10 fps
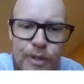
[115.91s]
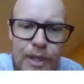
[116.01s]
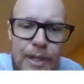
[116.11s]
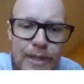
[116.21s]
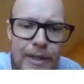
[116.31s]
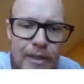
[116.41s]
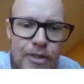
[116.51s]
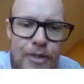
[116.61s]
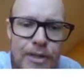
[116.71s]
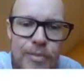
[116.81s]
And then that's
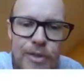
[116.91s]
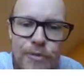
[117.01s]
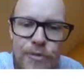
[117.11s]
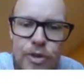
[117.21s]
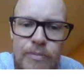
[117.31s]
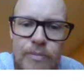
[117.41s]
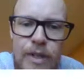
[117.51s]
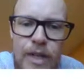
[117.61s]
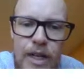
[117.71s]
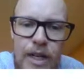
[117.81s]
not in simplest form.
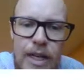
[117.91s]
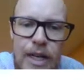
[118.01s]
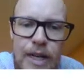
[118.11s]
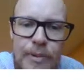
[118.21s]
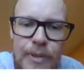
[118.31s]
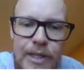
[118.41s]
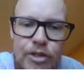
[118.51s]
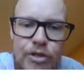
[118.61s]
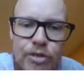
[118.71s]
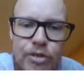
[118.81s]
We need
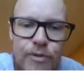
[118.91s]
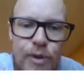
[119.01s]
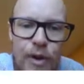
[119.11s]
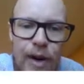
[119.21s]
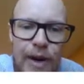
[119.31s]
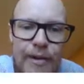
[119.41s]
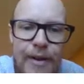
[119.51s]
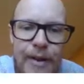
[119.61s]
to divide